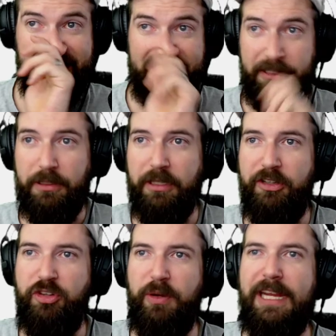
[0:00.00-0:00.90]
you can
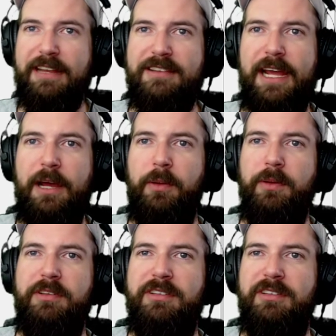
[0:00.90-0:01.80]
shrink it
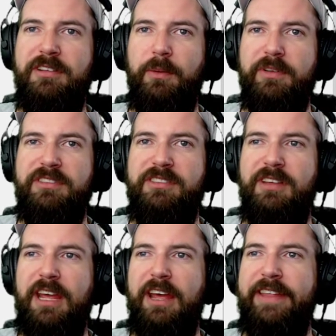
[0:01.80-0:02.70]
down. So we'll
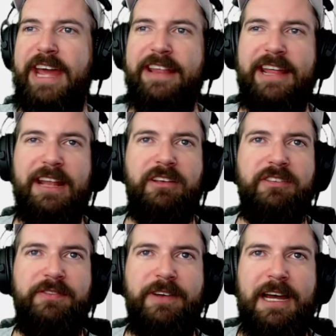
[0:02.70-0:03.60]
scale that. That looks
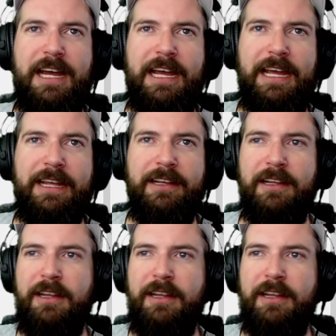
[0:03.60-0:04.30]
fine.